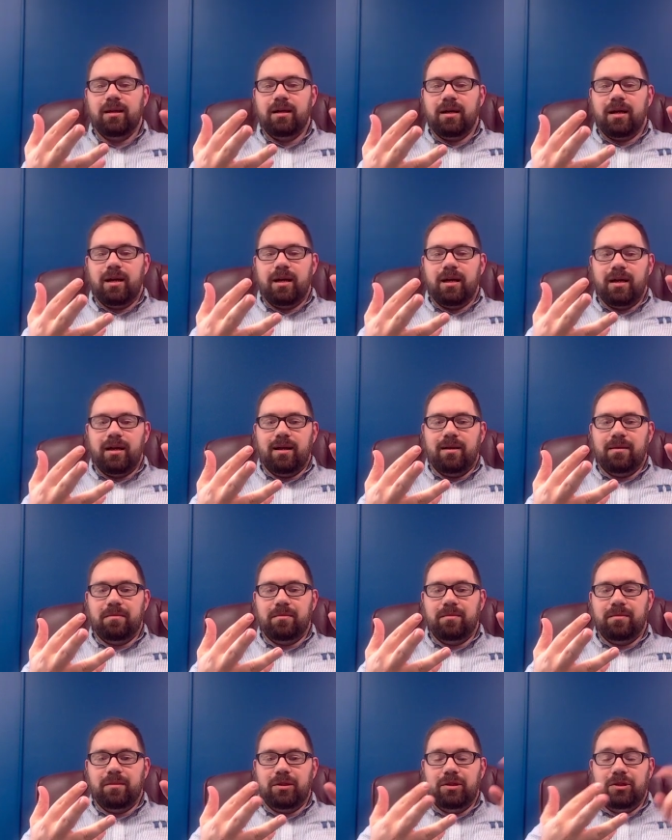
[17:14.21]

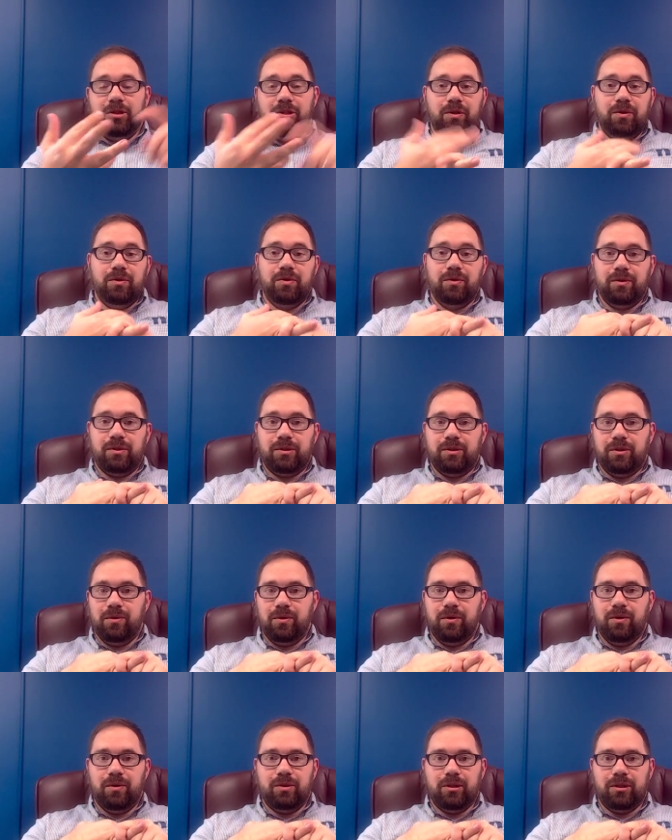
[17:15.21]
The Jews who
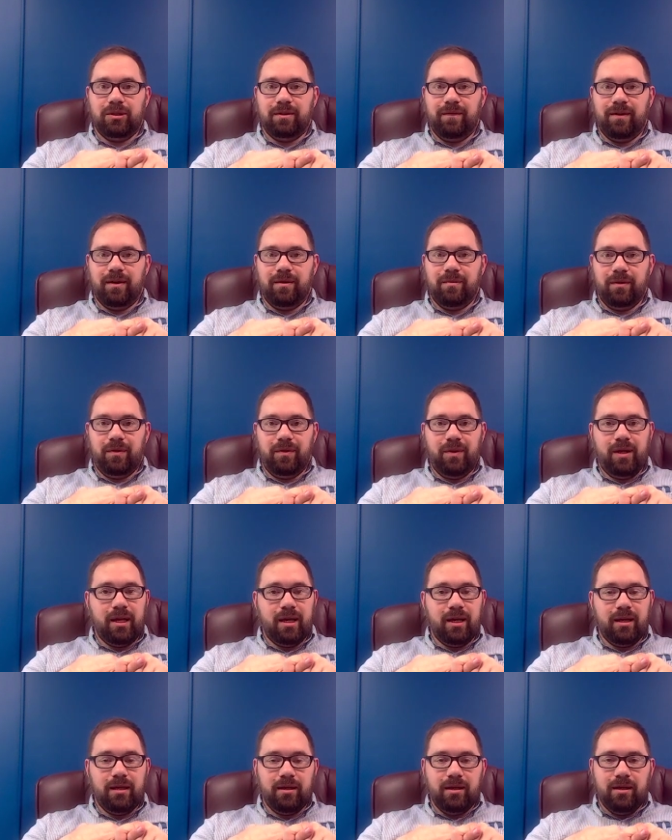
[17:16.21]
knew Joseph of
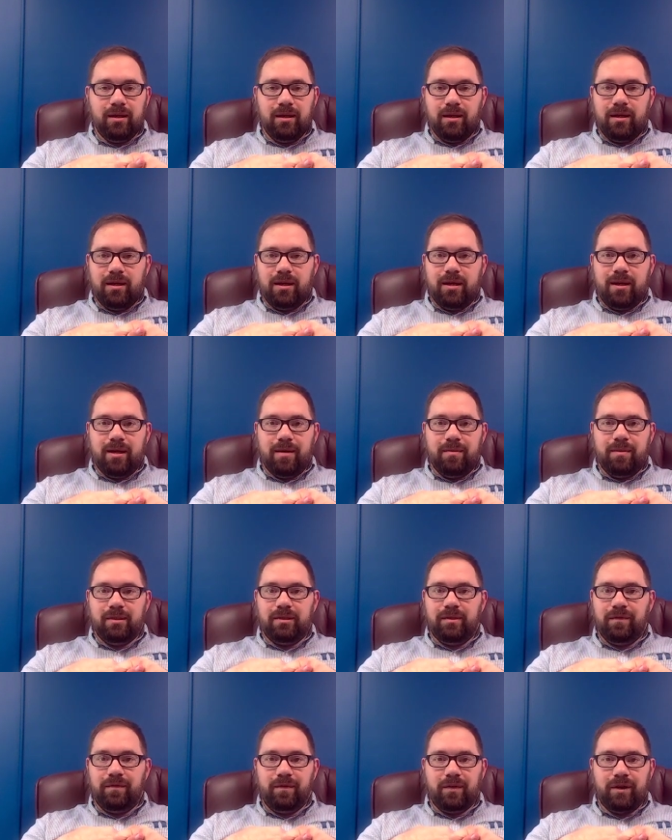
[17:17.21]
Arimathea
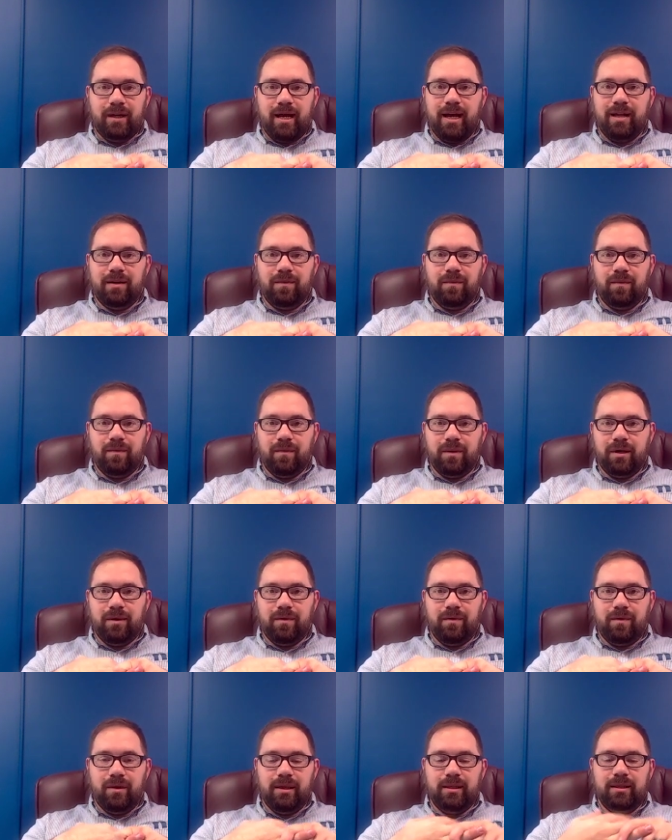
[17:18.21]
must have forgotten where
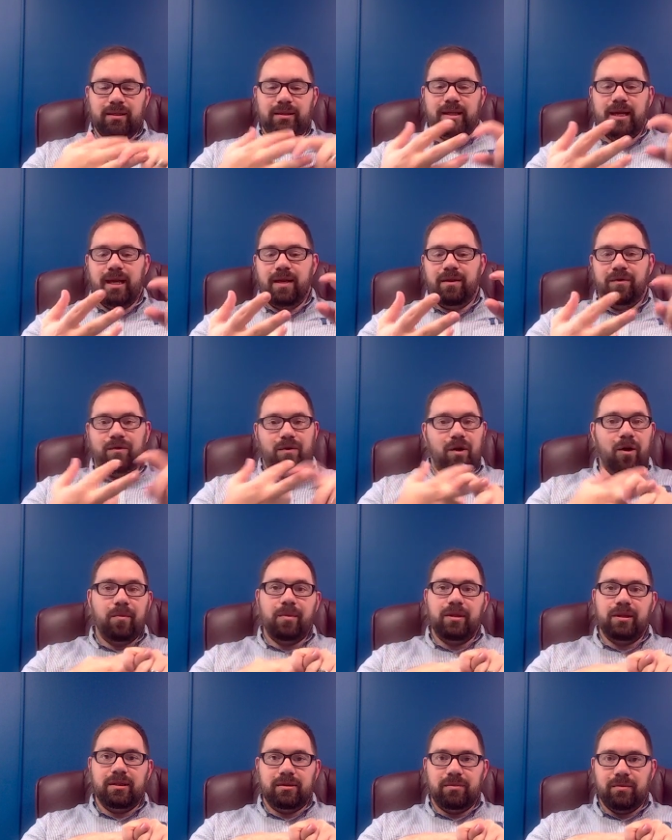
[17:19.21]
it was, and the
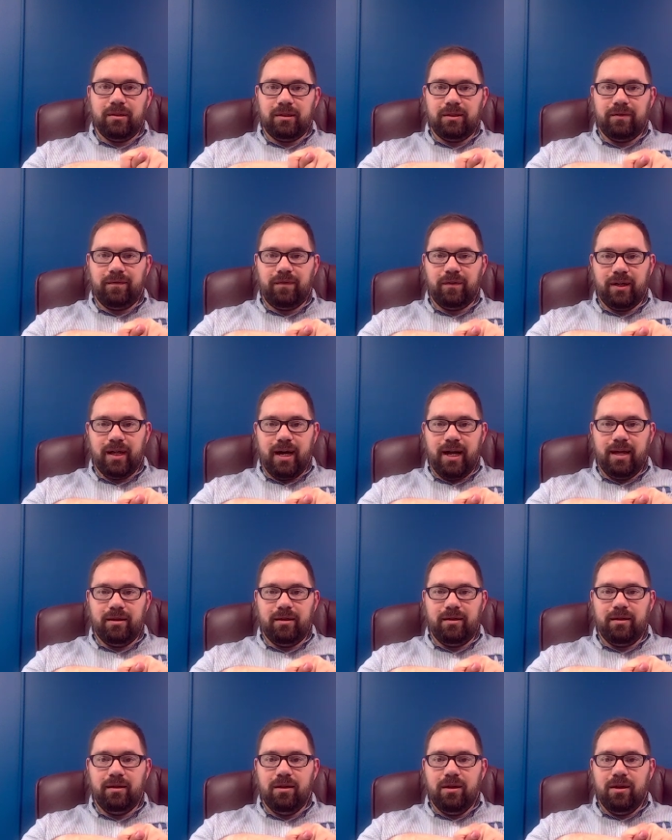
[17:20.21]
Romans must have
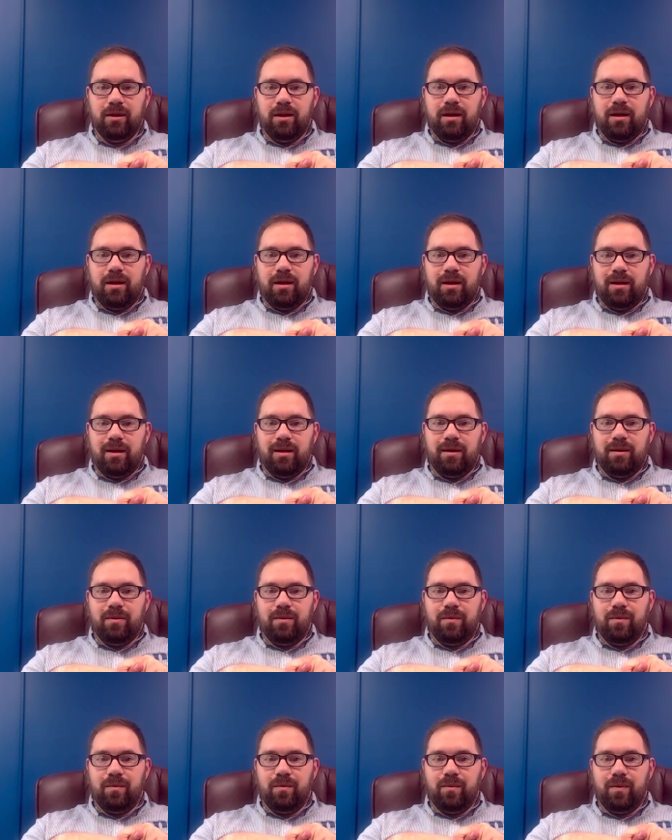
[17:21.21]
forgotten
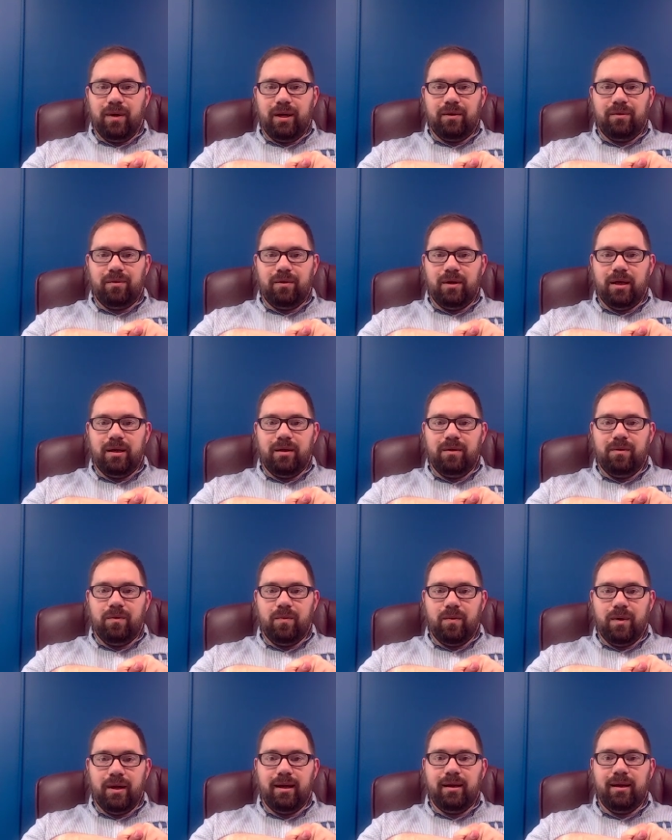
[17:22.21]

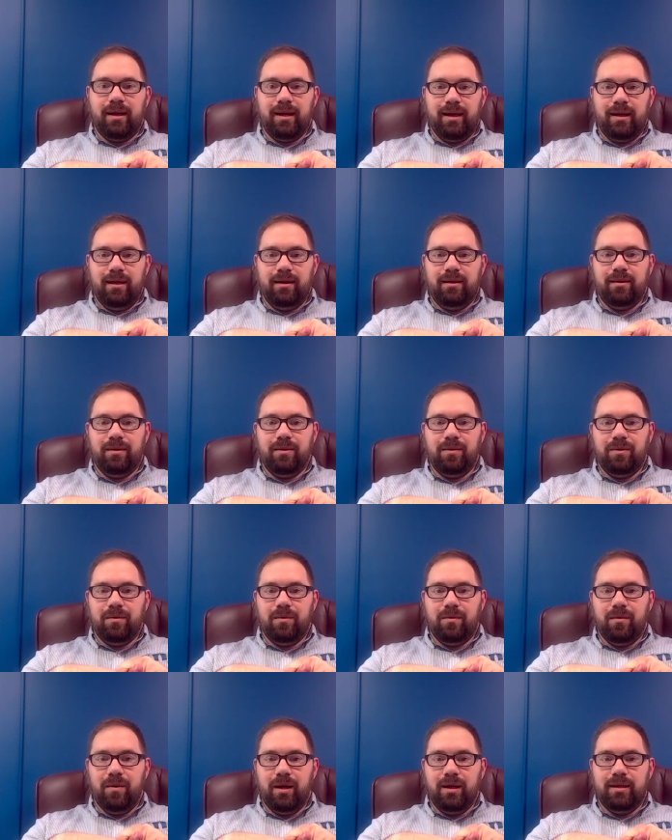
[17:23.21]
where it
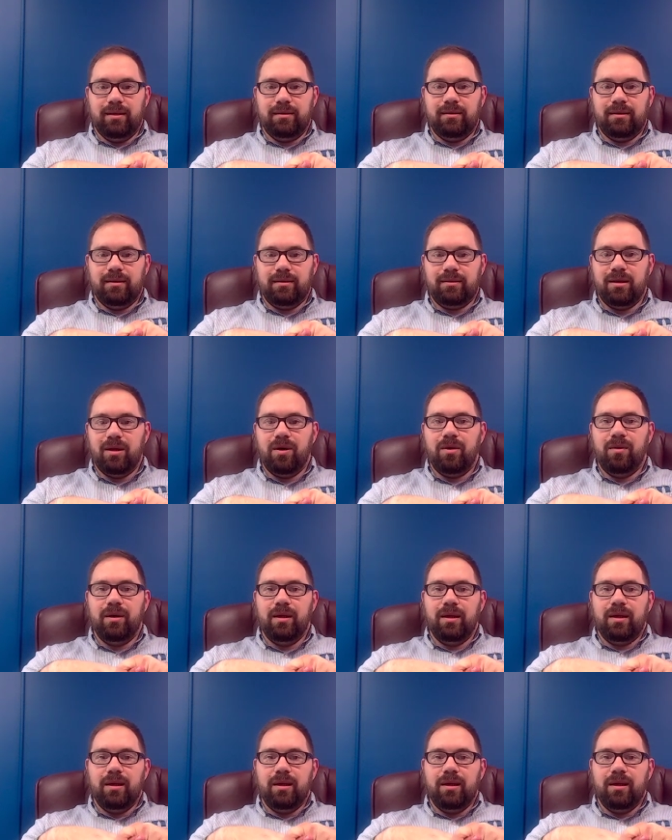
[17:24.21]
was. So,